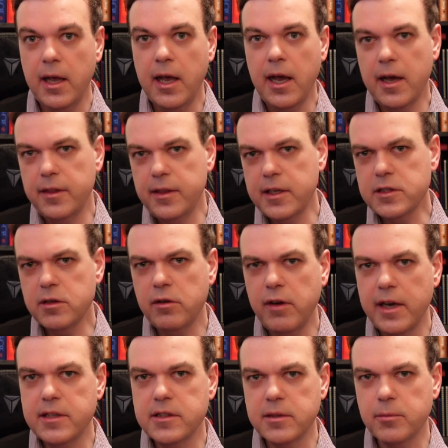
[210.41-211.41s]
And this
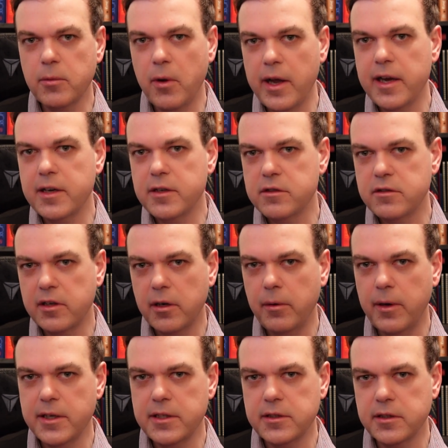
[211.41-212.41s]
creates some quite interesting
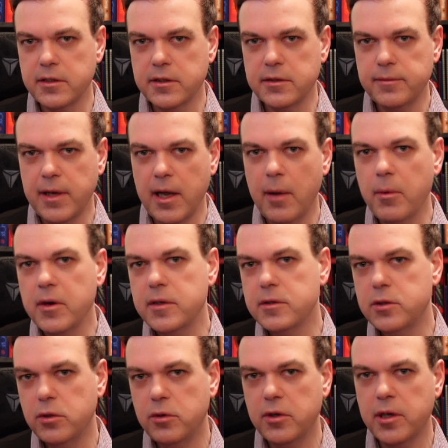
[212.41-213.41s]
questions. Now, I want to
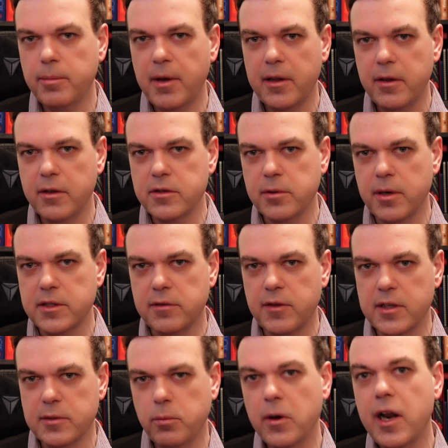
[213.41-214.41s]
talk about those questions
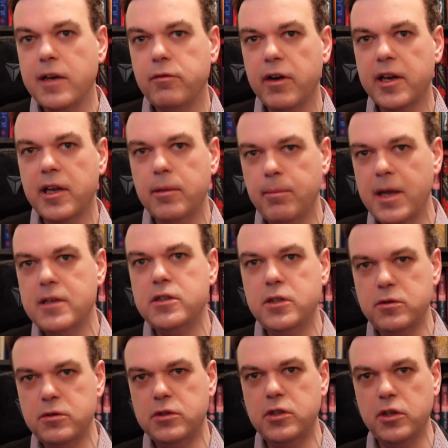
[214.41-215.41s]
first. What I recommend
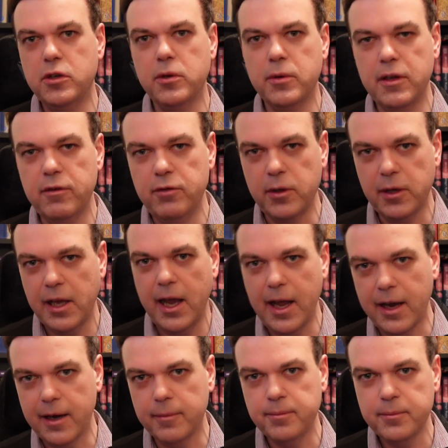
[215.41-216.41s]
you do, if you
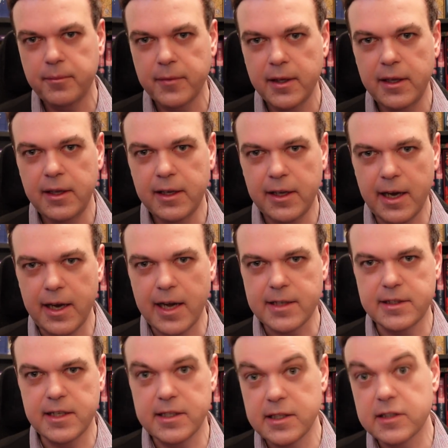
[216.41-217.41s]
can get
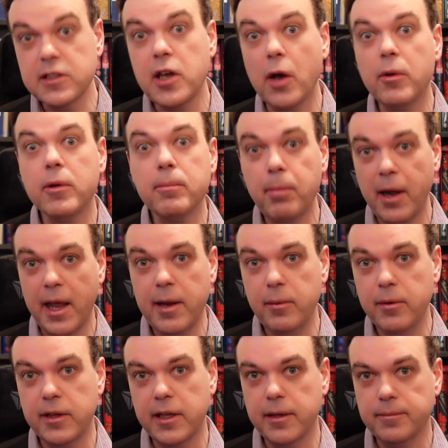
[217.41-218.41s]
access, is go and play
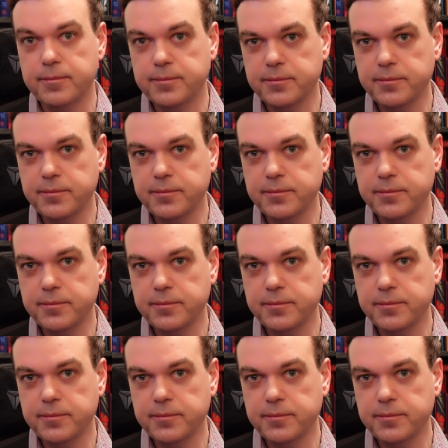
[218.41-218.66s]
with it.